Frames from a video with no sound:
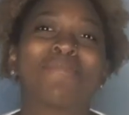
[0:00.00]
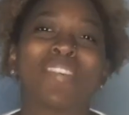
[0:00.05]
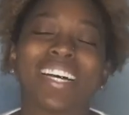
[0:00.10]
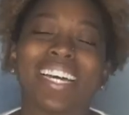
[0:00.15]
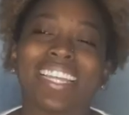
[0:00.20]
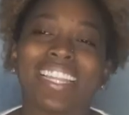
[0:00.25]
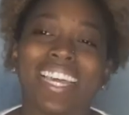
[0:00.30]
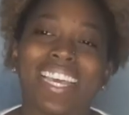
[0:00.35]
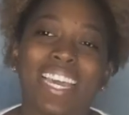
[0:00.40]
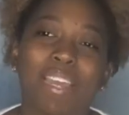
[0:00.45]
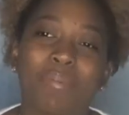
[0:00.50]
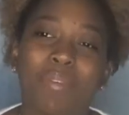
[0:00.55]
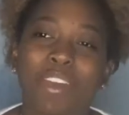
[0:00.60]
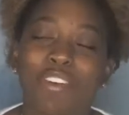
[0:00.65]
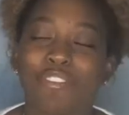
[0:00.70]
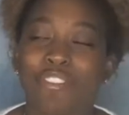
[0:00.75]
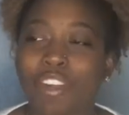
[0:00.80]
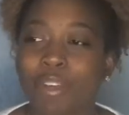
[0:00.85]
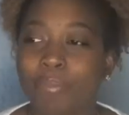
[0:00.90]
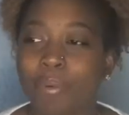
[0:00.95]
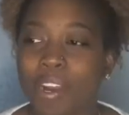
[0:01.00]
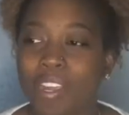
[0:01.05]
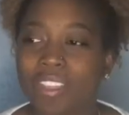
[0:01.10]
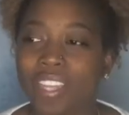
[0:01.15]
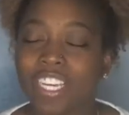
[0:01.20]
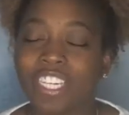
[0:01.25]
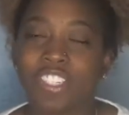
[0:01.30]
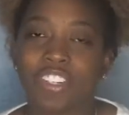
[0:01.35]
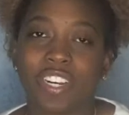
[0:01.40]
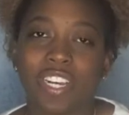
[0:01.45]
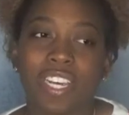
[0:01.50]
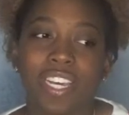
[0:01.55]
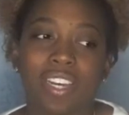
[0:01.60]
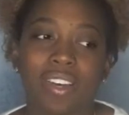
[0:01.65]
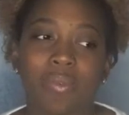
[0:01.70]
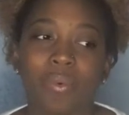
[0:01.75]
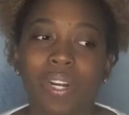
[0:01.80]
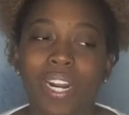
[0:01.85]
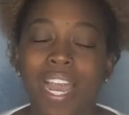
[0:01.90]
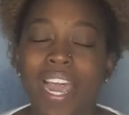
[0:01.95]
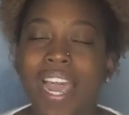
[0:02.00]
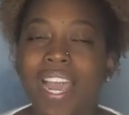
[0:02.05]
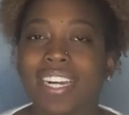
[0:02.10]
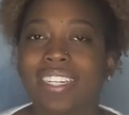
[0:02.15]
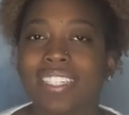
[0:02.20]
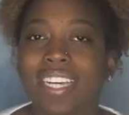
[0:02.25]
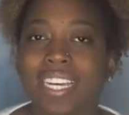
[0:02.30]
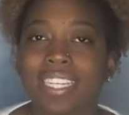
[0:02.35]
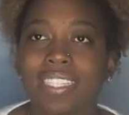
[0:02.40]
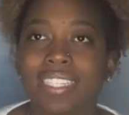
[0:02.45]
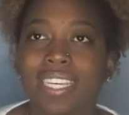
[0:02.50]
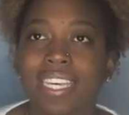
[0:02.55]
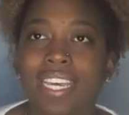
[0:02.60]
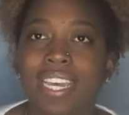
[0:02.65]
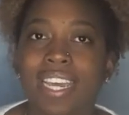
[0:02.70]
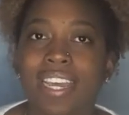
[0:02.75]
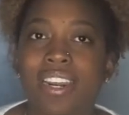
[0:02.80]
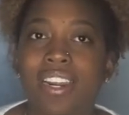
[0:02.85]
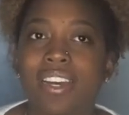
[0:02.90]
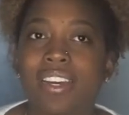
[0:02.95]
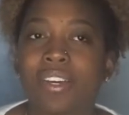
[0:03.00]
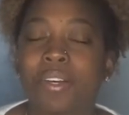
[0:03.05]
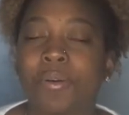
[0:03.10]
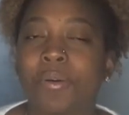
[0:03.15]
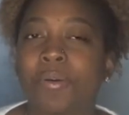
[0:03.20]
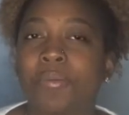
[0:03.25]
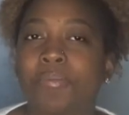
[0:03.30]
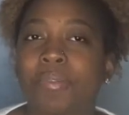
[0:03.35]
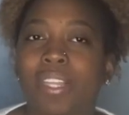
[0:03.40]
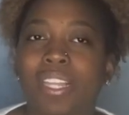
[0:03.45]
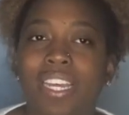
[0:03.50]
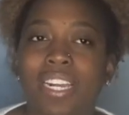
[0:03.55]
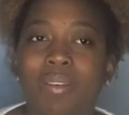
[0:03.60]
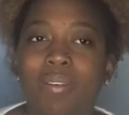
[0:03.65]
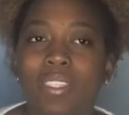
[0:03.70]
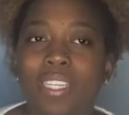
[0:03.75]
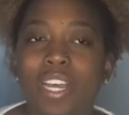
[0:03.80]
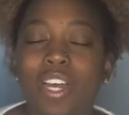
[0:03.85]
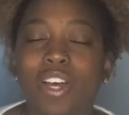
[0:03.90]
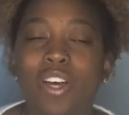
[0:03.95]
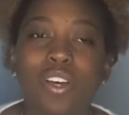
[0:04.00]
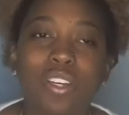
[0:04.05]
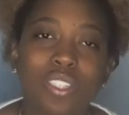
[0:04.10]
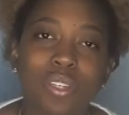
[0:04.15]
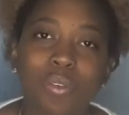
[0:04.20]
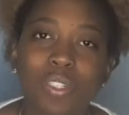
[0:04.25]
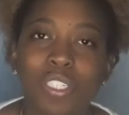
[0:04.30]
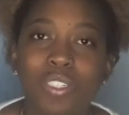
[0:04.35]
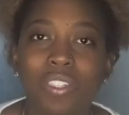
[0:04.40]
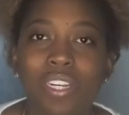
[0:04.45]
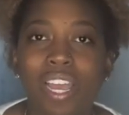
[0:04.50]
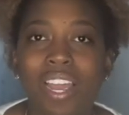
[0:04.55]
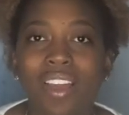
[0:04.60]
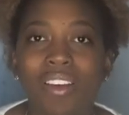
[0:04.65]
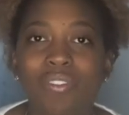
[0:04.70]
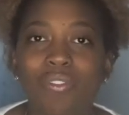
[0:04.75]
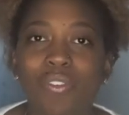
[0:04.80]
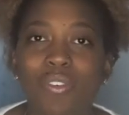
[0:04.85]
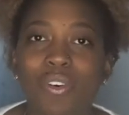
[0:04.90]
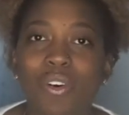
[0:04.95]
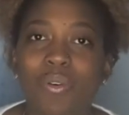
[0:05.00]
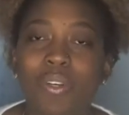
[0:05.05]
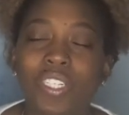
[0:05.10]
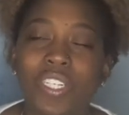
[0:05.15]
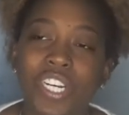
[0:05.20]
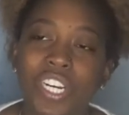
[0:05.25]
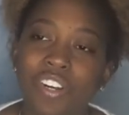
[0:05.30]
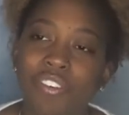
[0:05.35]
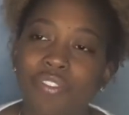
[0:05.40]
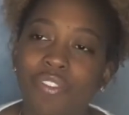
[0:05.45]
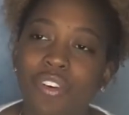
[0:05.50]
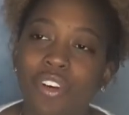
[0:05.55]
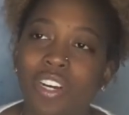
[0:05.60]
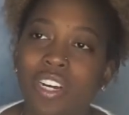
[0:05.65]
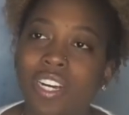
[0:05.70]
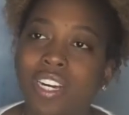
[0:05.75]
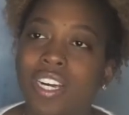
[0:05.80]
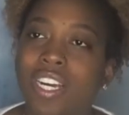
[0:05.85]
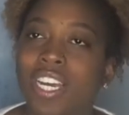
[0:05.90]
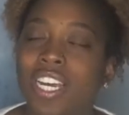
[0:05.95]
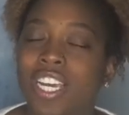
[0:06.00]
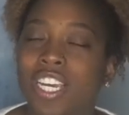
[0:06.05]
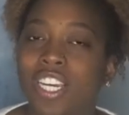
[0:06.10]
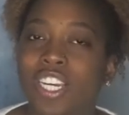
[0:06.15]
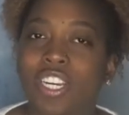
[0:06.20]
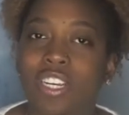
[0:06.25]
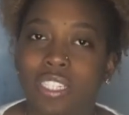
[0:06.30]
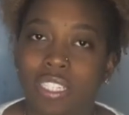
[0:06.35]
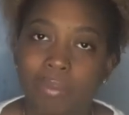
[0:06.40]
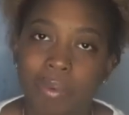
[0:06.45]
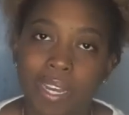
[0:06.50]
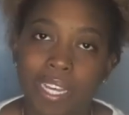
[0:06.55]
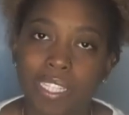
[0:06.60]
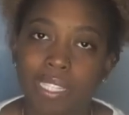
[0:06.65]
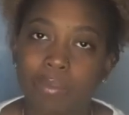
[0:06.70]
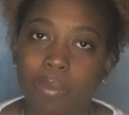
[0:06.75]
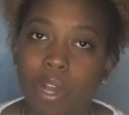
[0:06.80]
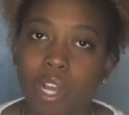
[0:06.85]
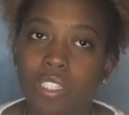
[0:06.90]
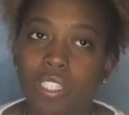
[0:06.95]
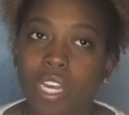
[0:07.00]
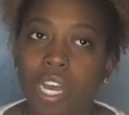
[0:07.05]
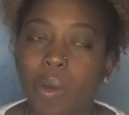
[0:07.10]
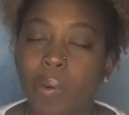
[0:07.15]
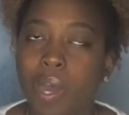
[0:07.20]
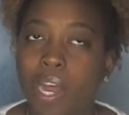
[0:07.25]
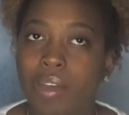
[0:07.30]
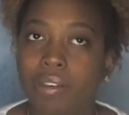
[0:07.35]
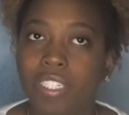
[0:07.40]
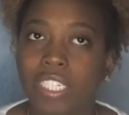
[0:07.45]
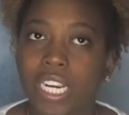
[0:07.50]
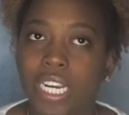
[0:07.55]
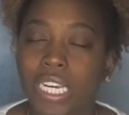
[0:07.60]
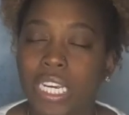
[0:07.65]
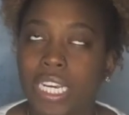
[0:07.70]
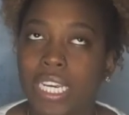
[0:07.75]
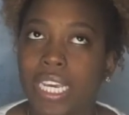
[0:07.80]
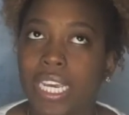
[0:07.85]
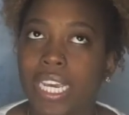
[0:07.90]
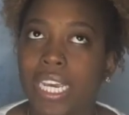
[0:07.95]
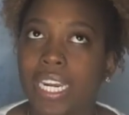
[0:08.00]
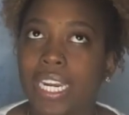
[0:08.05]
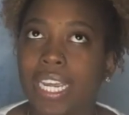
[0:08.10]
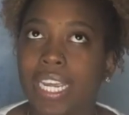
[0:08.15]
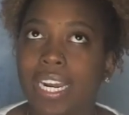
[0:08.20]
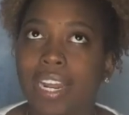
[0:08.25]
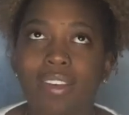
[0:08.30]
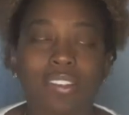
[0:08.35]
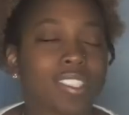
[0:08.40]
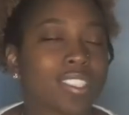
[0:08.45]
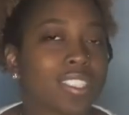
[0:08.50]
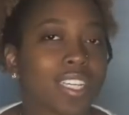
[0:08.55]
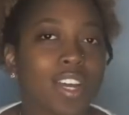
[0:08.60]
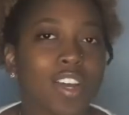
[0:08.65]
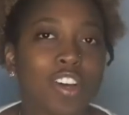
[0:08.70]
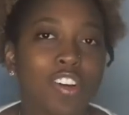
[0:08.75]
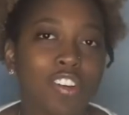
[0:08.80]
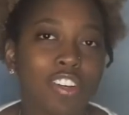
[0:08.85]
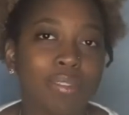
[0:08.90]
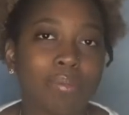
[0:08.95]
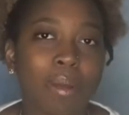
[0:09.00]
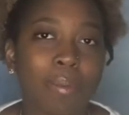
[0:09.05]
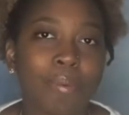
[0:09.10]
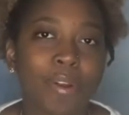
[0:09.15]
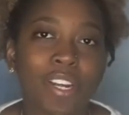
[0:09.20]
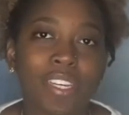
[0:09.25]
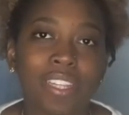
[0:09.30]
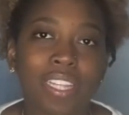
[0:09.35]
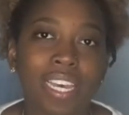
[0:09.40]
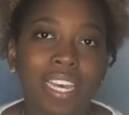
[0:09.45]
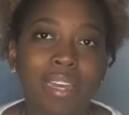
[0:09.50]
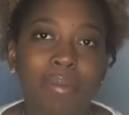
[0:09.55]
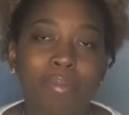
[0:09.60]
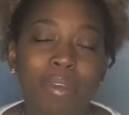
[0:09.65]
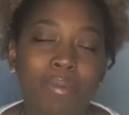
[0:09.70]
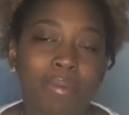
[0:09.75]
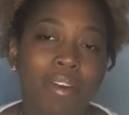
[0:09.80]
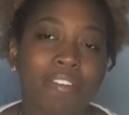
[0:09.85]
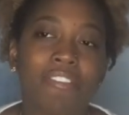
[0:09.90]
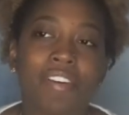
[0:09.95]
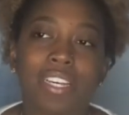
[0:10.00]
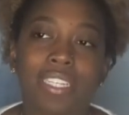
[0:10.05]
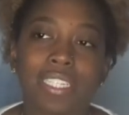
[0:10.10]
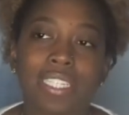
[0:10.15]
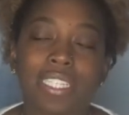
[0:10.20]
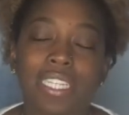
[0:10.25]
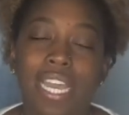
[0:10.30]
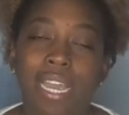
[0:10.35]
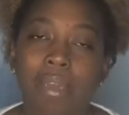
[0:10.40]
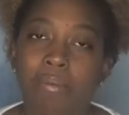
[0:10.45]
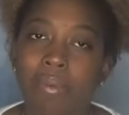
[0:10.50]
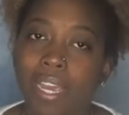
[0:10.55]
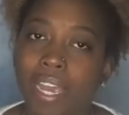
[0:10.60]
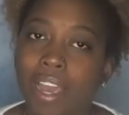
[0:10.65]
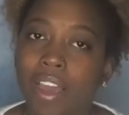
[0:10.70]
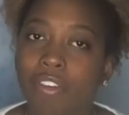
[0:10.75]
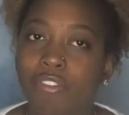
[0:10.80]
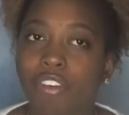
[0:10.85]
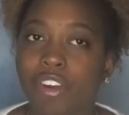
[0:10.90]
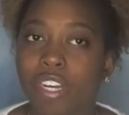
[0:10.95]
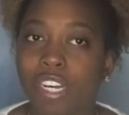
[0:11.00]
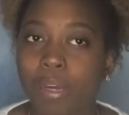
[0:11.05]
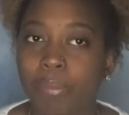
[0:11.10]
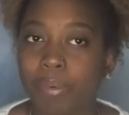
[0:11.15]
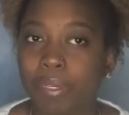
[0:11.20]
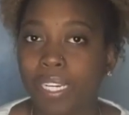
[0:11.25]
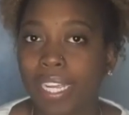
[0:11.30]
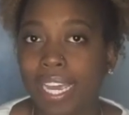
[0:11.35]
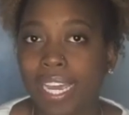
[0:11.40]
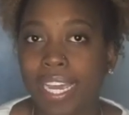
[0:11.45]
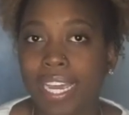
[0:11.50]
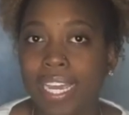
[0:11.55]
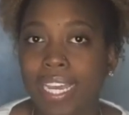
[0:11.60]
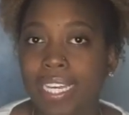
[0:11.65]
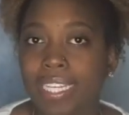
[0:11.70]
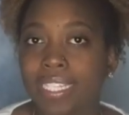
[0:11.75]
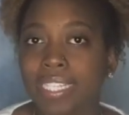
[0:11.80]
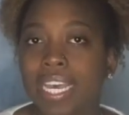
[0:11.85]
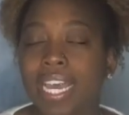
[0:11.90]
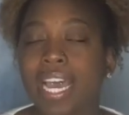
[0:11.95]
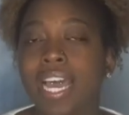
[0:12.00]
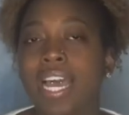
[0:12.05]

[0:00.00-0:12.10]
but they gave me a free birthday drink. When I had checked in, um, the lady was like, oh, so what you down for? What you here for? You know, just making small talk while I was checking in. And I was just like, oh, it's my birthday. Me and my friends just came down for a couple days